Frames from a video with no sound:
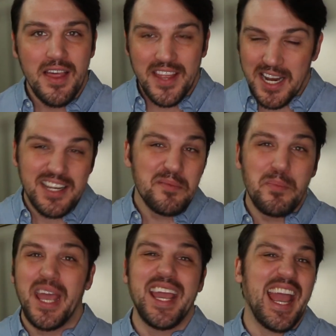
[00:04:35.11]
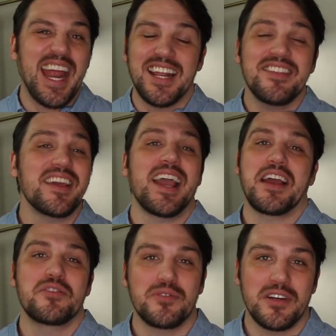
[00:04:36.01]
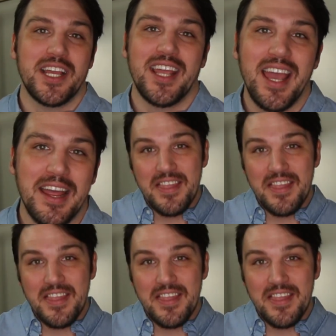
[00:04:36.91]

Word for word: that I didn't pay anything extra to get.